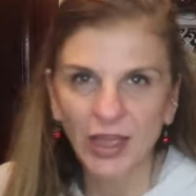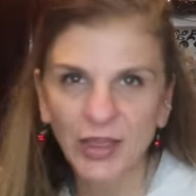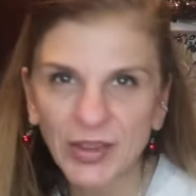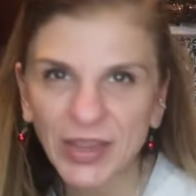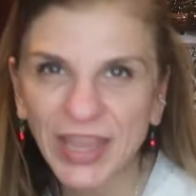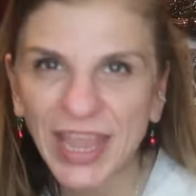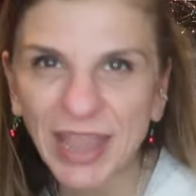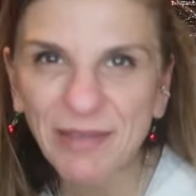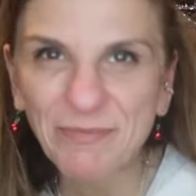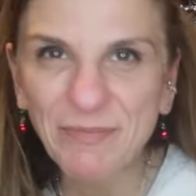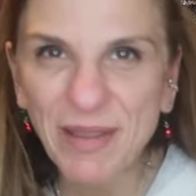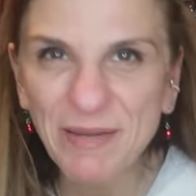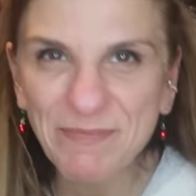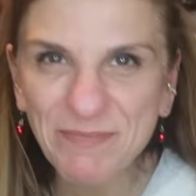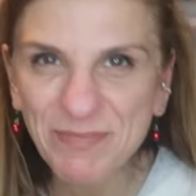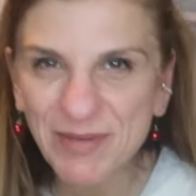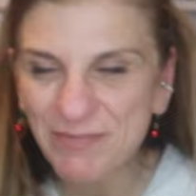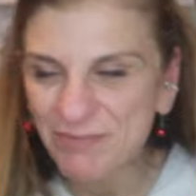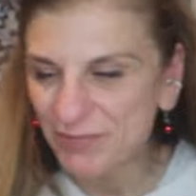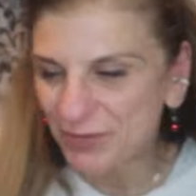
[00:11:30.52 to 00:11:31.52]
Okay, my
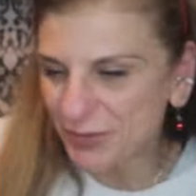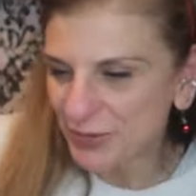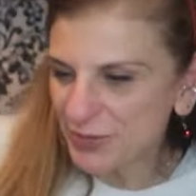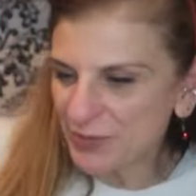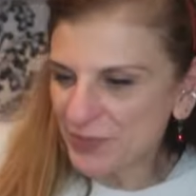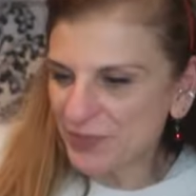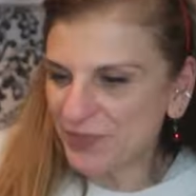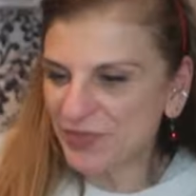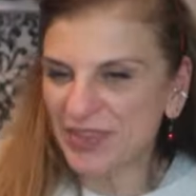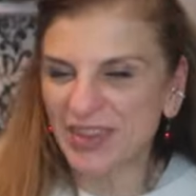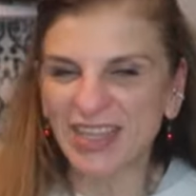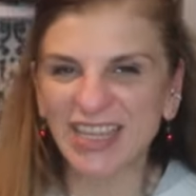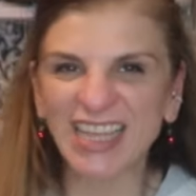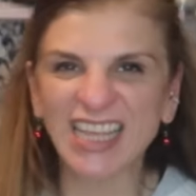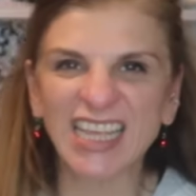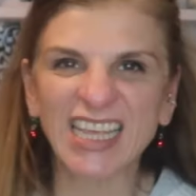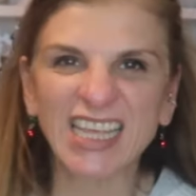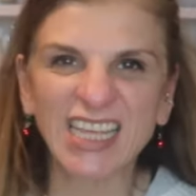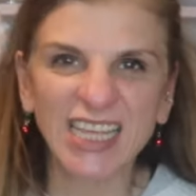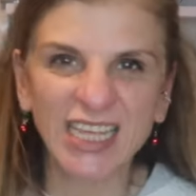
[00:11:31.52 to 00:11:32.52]
people,
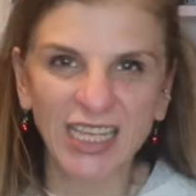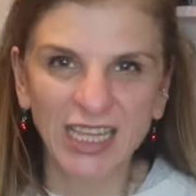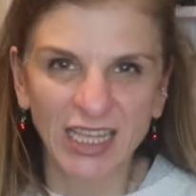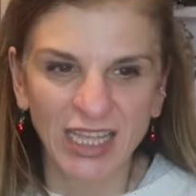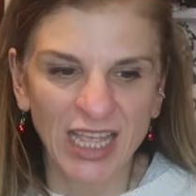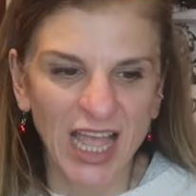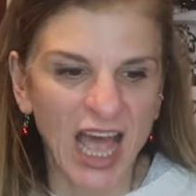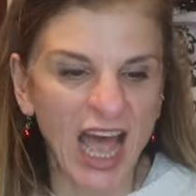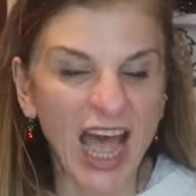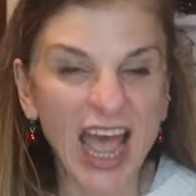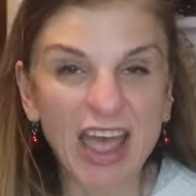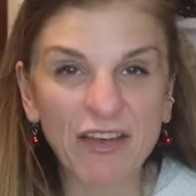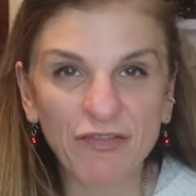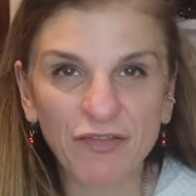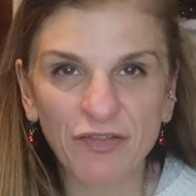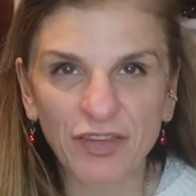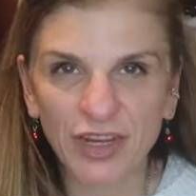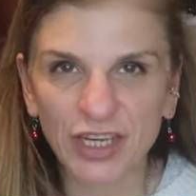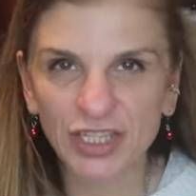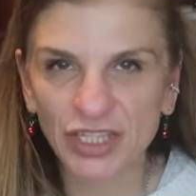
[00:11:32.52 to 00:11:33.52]
I have
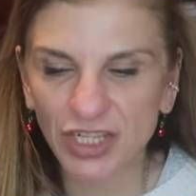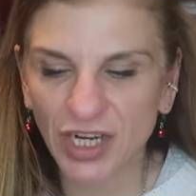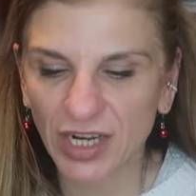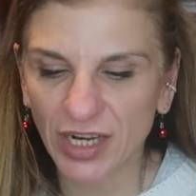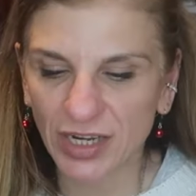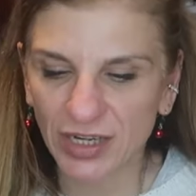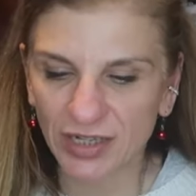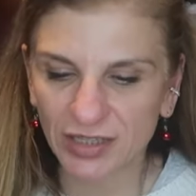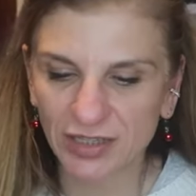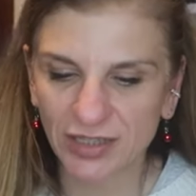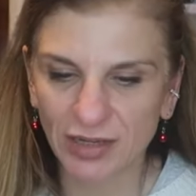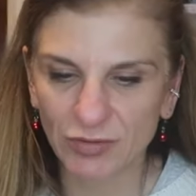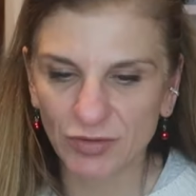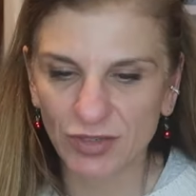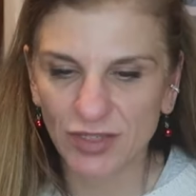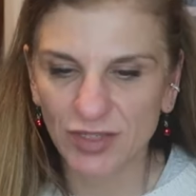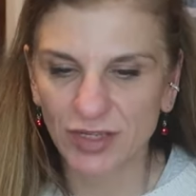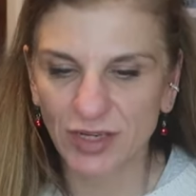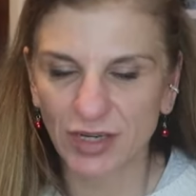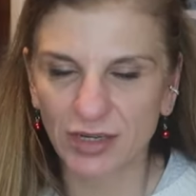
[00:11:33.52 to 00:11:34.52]
finished cleaning
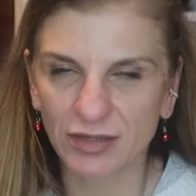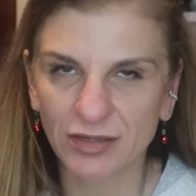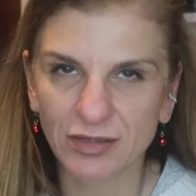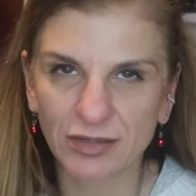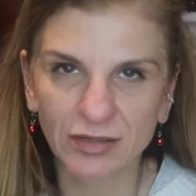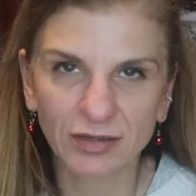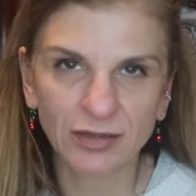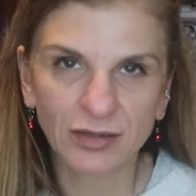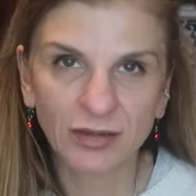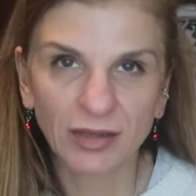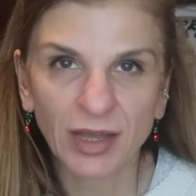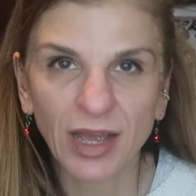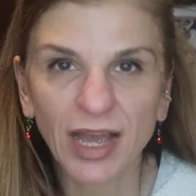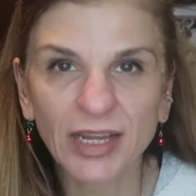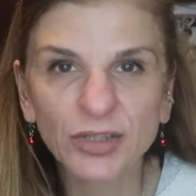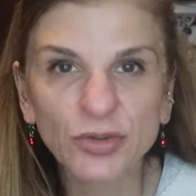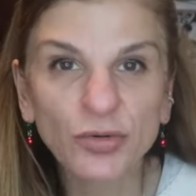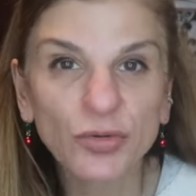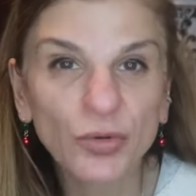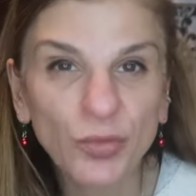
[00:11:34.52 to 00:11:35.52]
downstairs. I
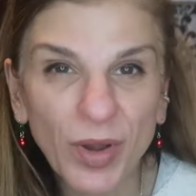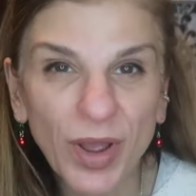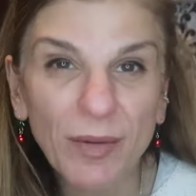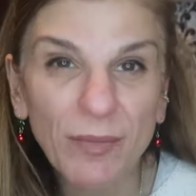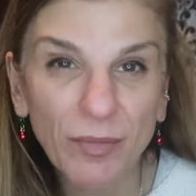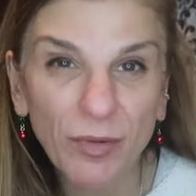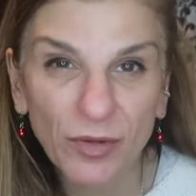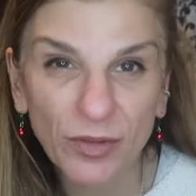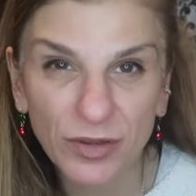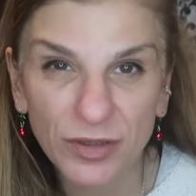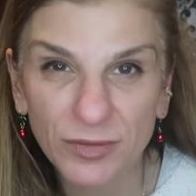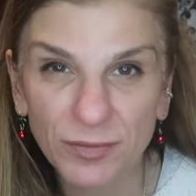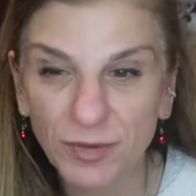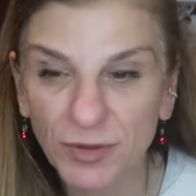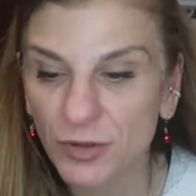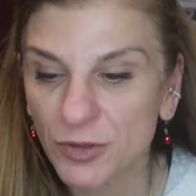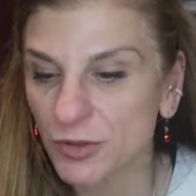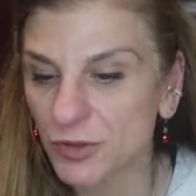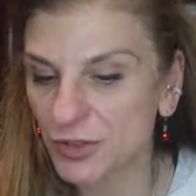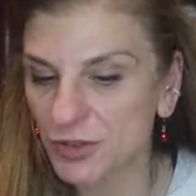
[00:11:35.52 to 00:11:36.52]
don't know why I bothered,
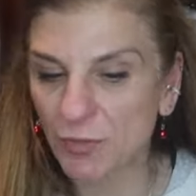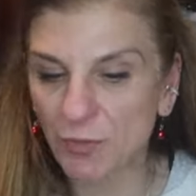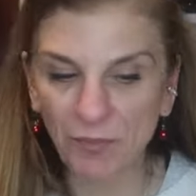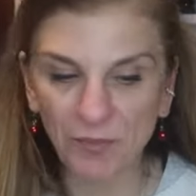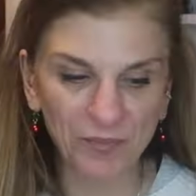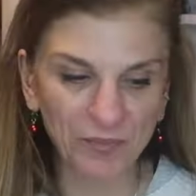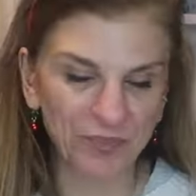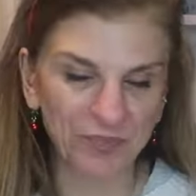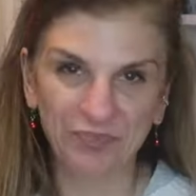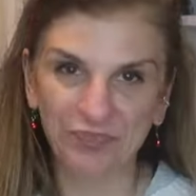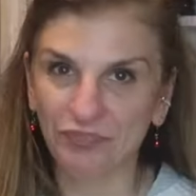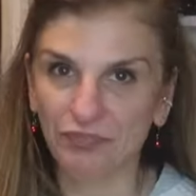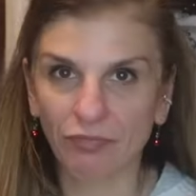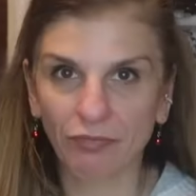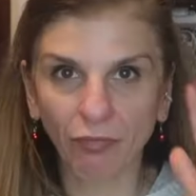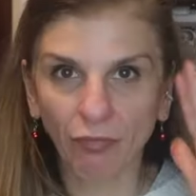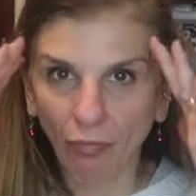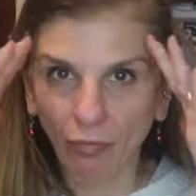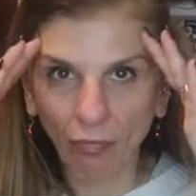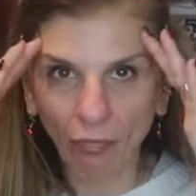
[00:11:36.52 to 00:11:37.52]
because
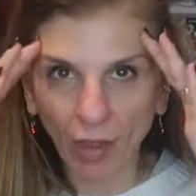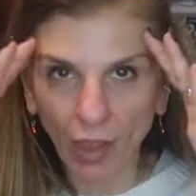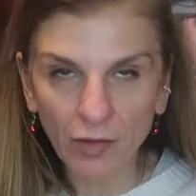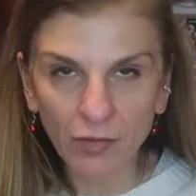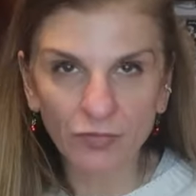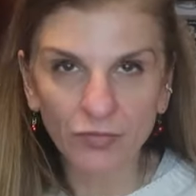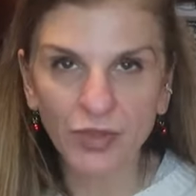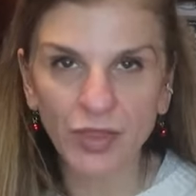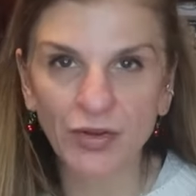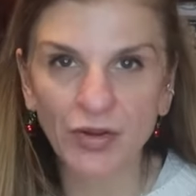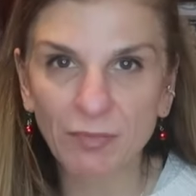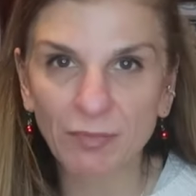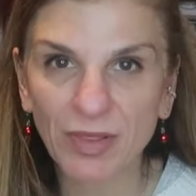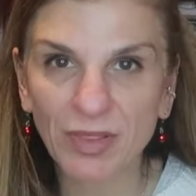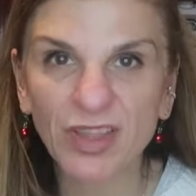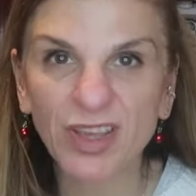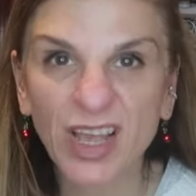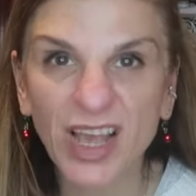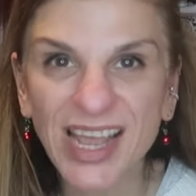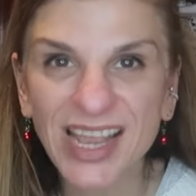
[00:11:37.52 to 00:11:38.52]
they're in
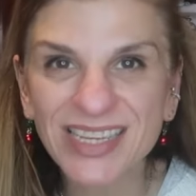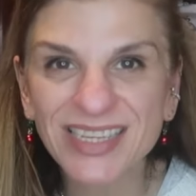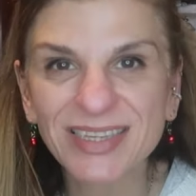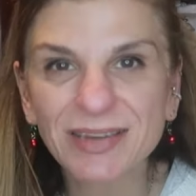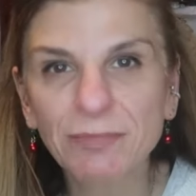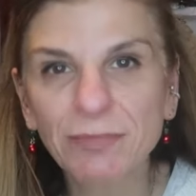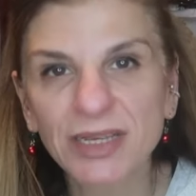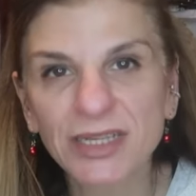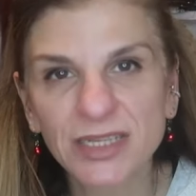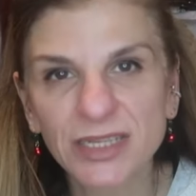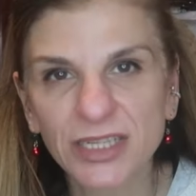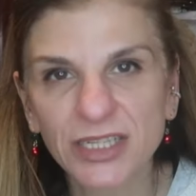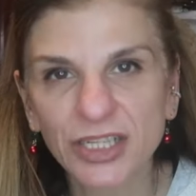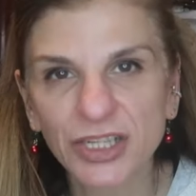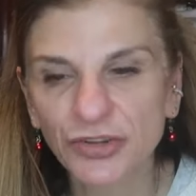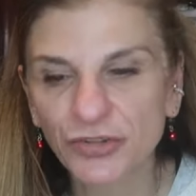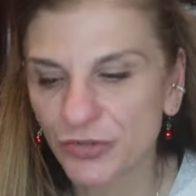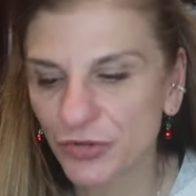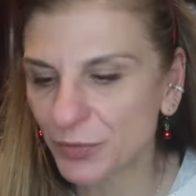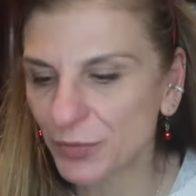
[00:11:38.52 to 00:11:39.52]
the guys in my
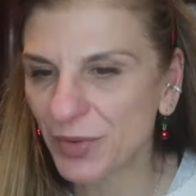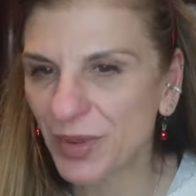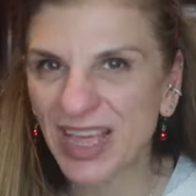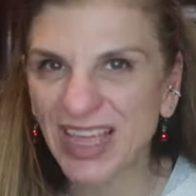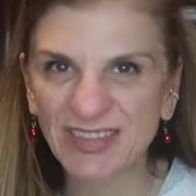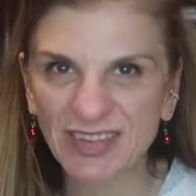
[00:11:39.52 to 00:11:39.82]
sitting room.